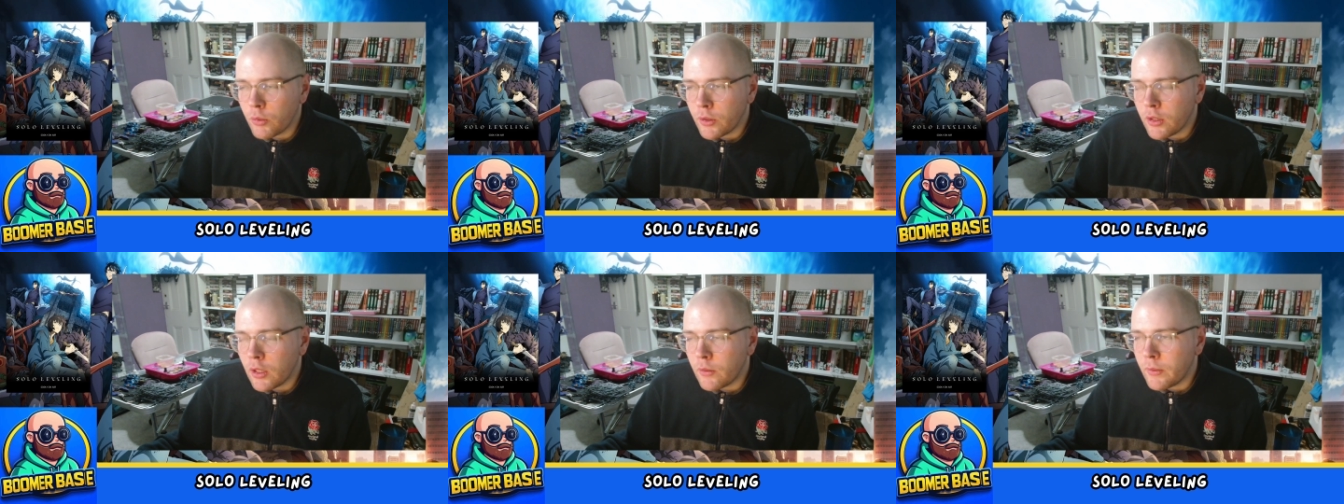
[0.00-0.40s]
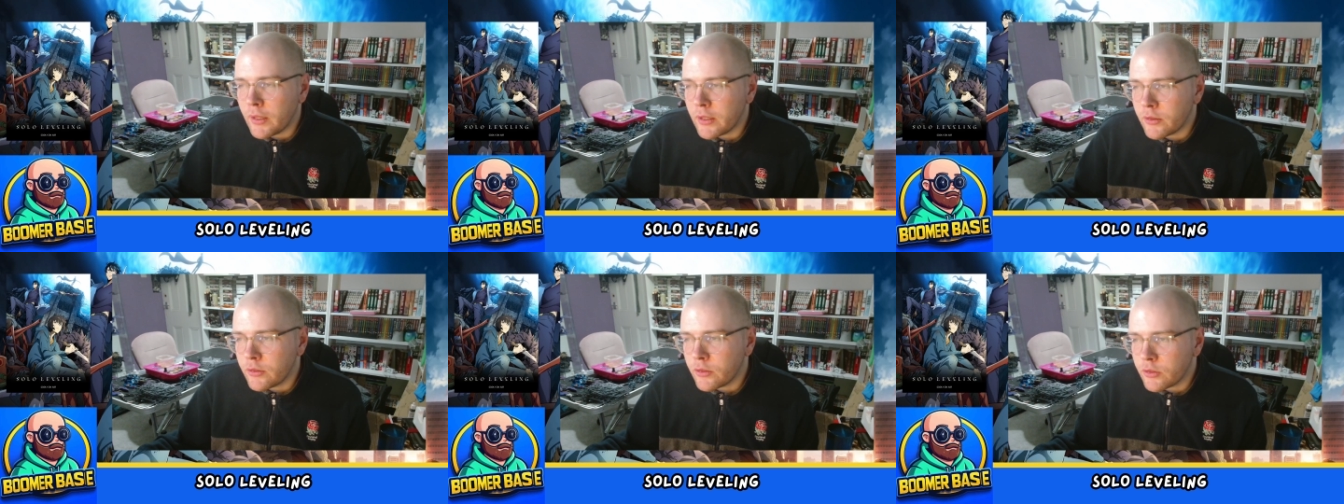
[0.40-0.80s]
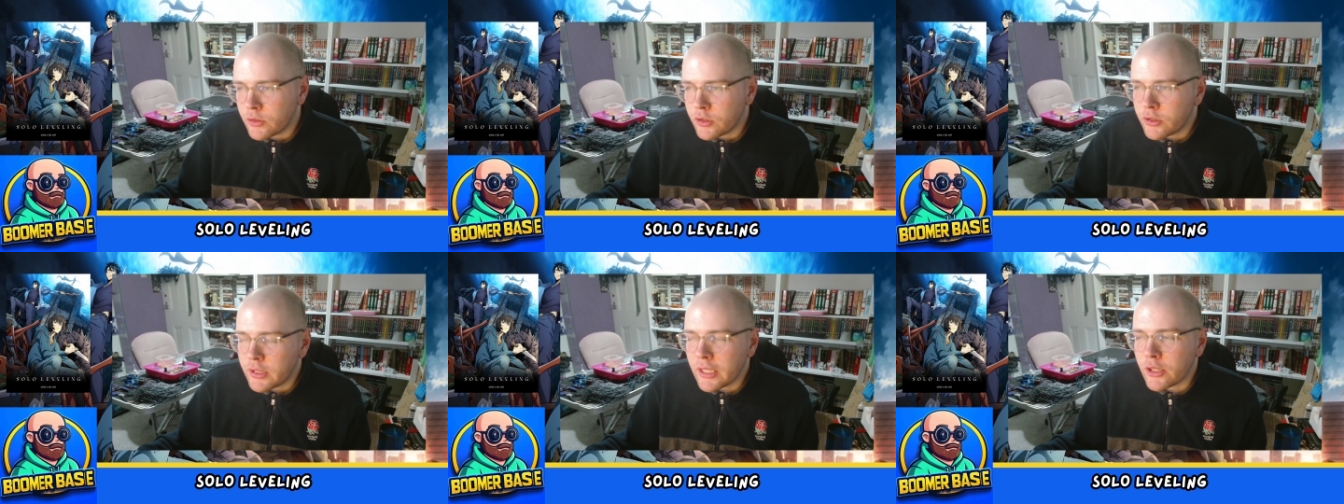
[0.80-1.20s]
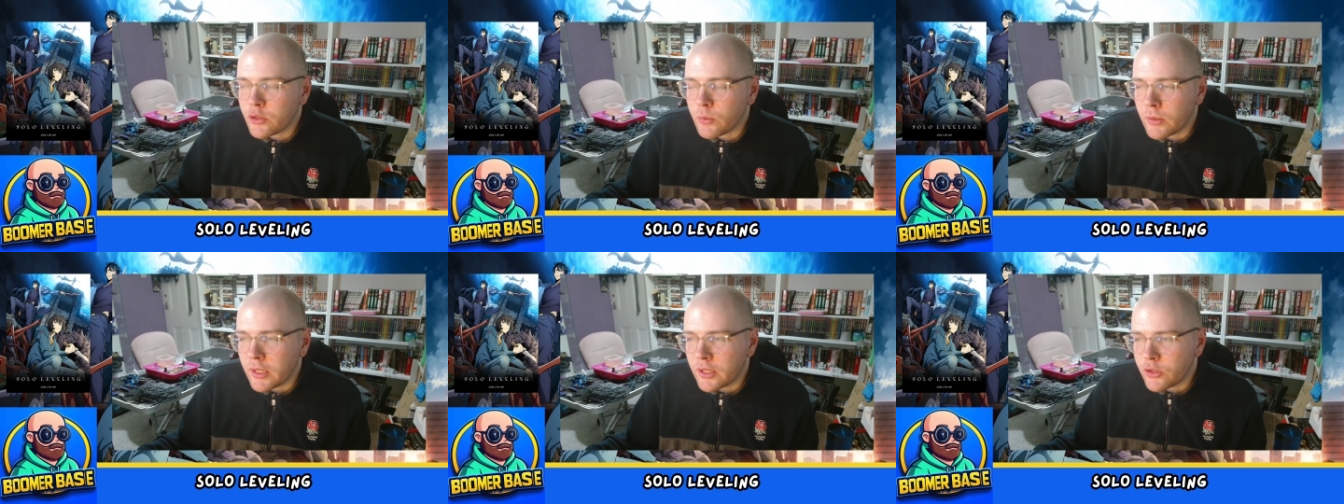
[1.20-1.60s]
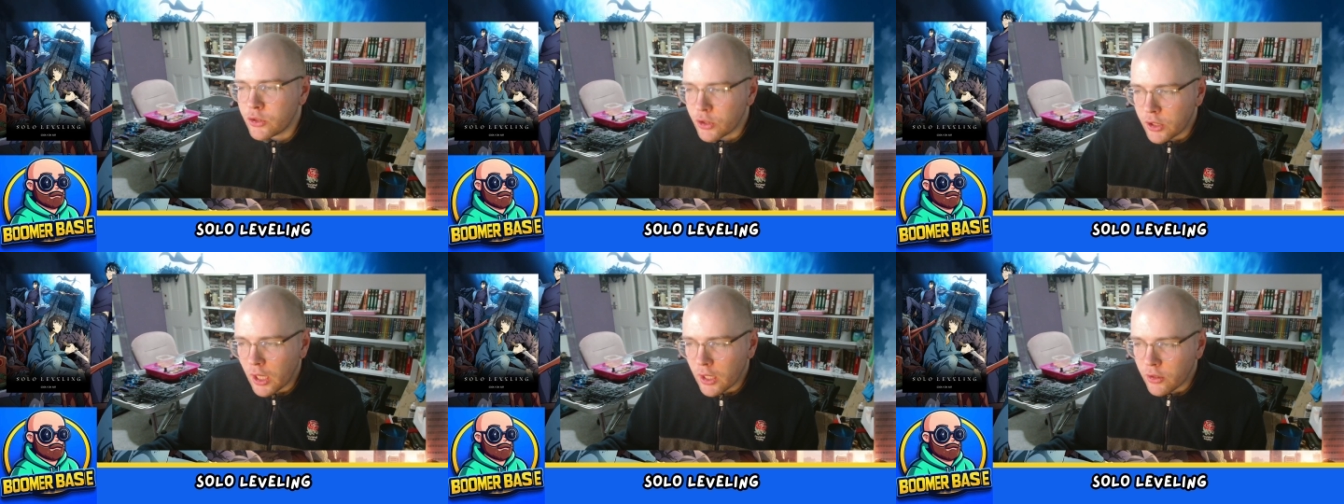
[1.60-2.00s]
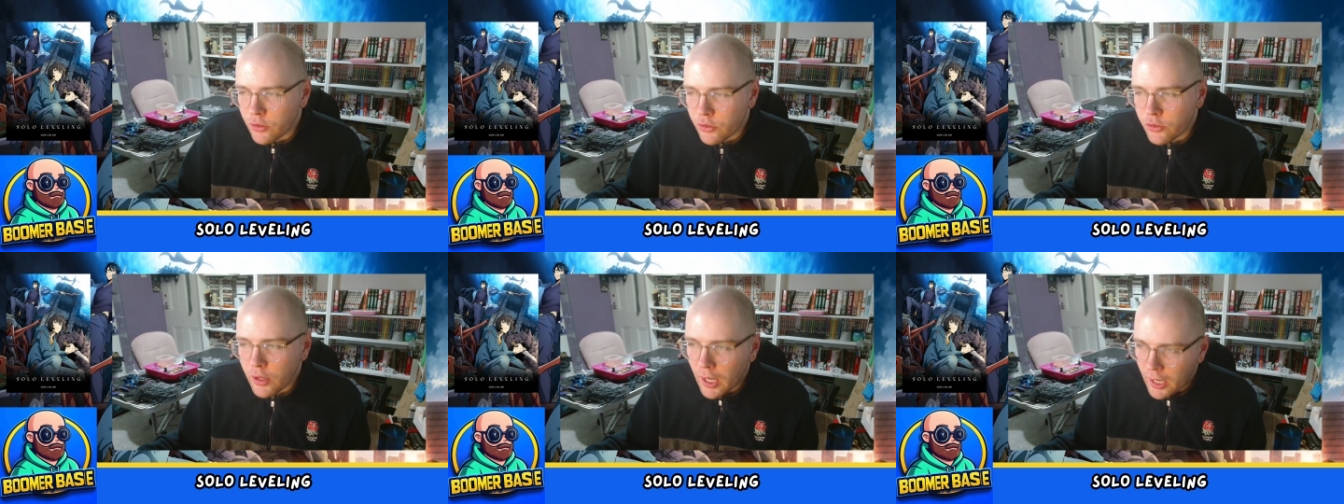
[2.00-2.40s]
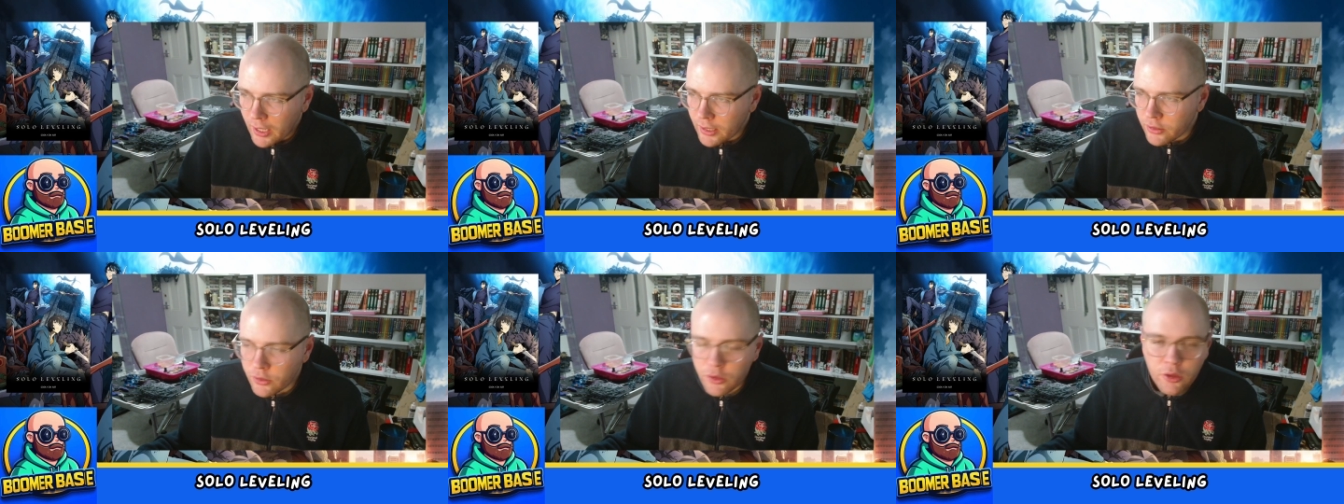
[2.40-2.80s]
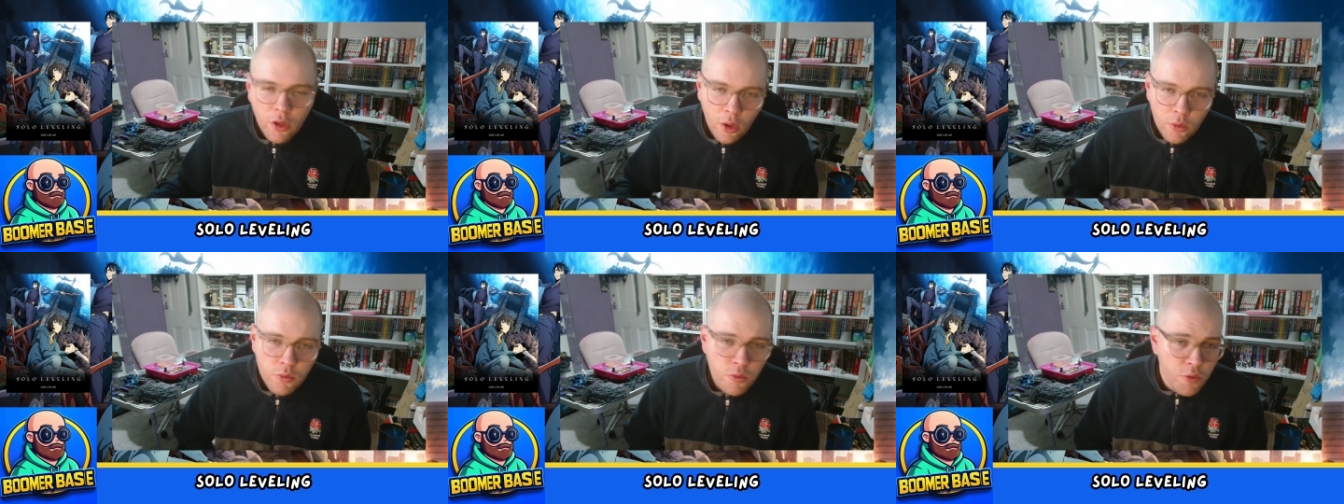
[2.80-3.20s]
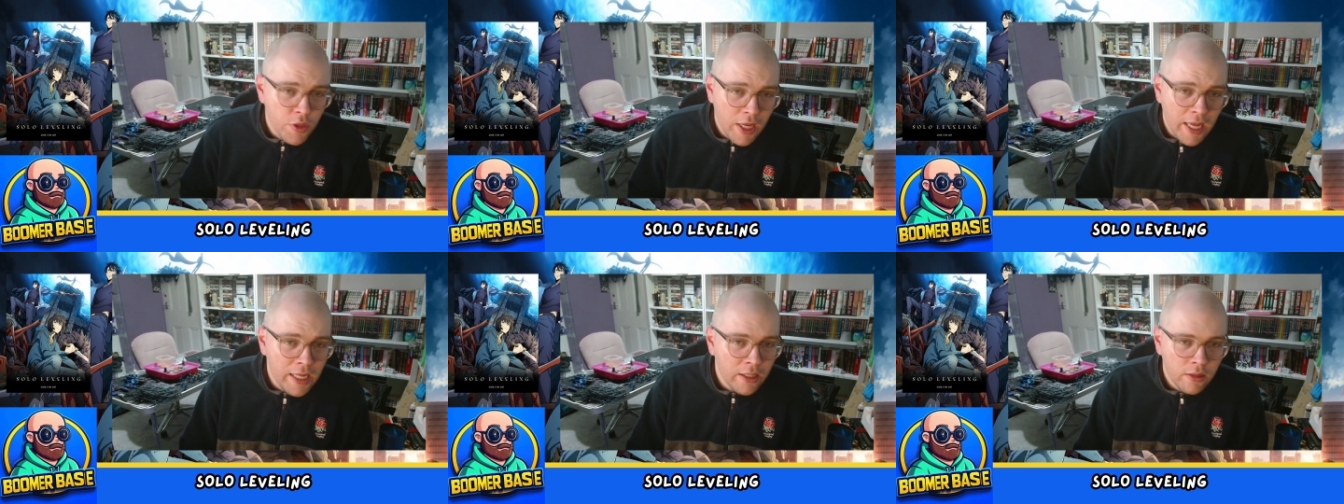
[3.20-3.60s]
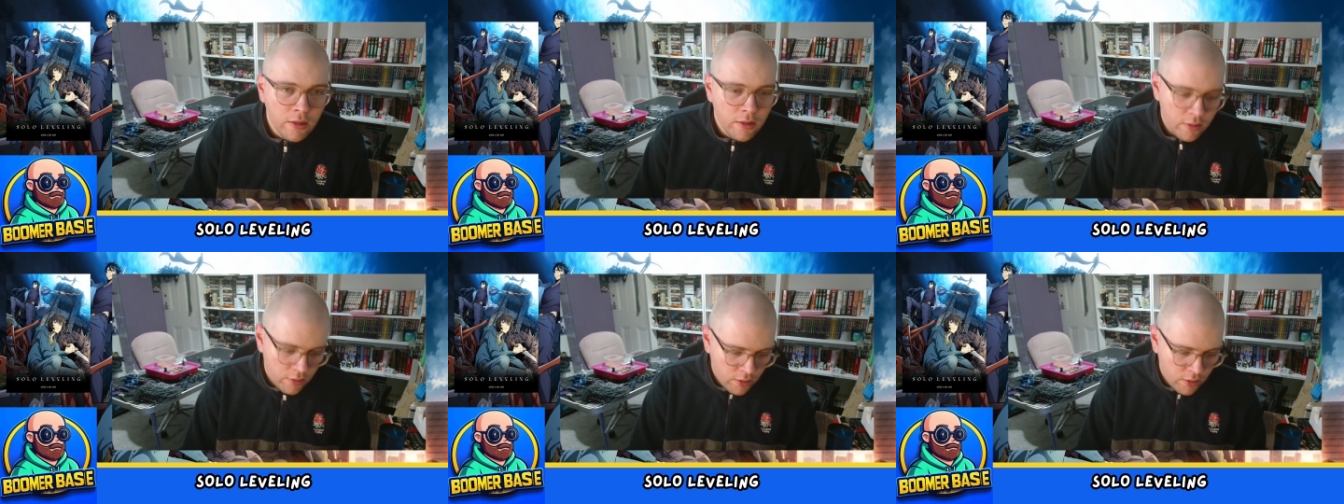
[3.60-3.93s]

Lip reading: You know, it sticks with its guns and goes in,